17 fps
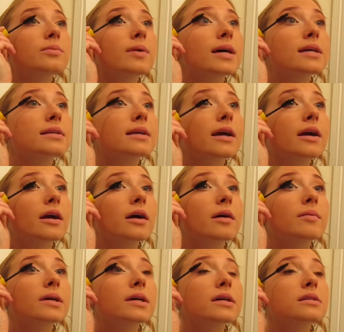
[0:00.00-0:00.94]
mascara
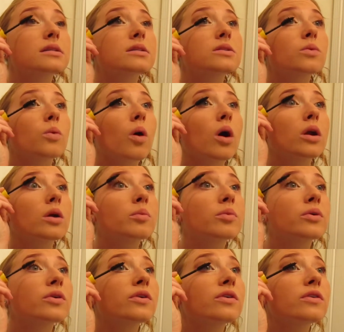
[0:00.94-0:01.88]
because it's
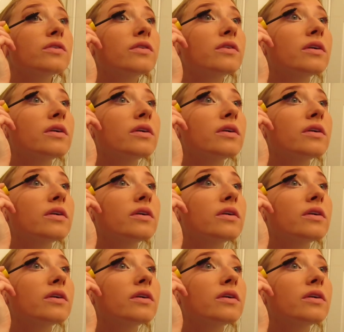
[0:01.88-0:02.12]
waterproof.